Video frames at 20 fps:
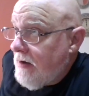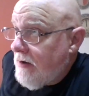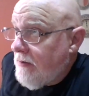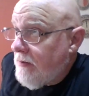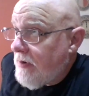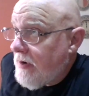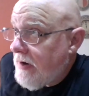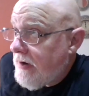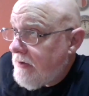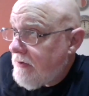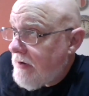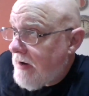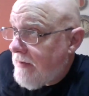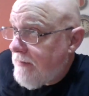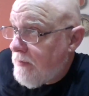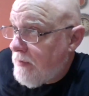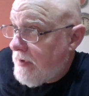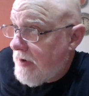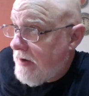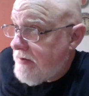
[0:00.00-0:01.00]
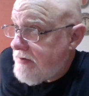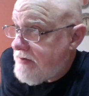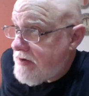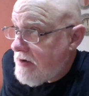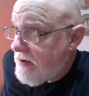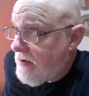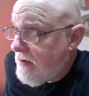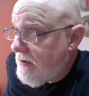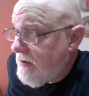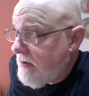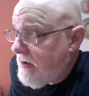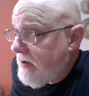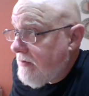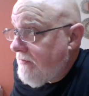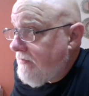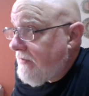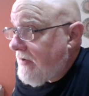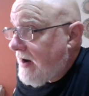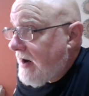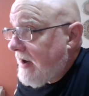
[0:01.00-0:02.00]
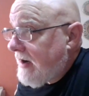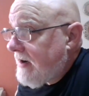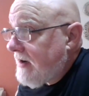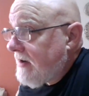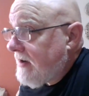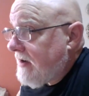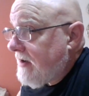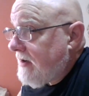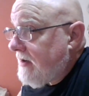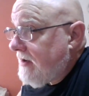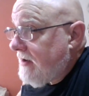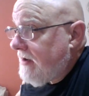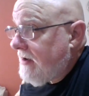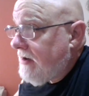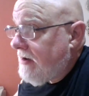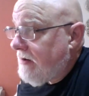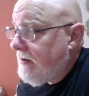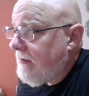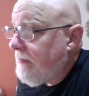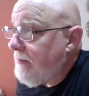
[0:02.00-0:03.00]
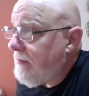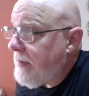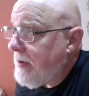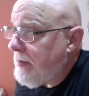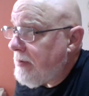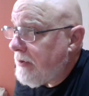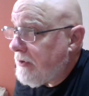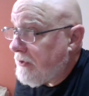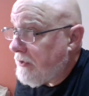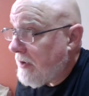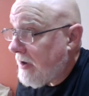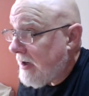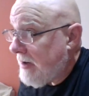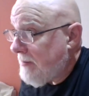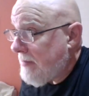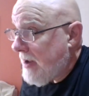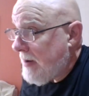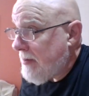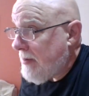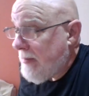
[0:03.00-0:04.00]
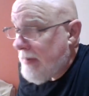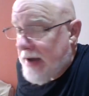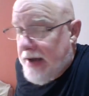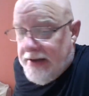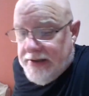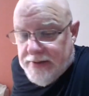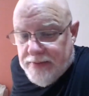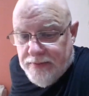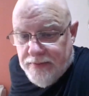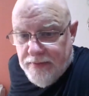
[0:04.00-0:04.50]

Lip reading: When I traveled when I was younger, you'd find, you know, people trade paperbacks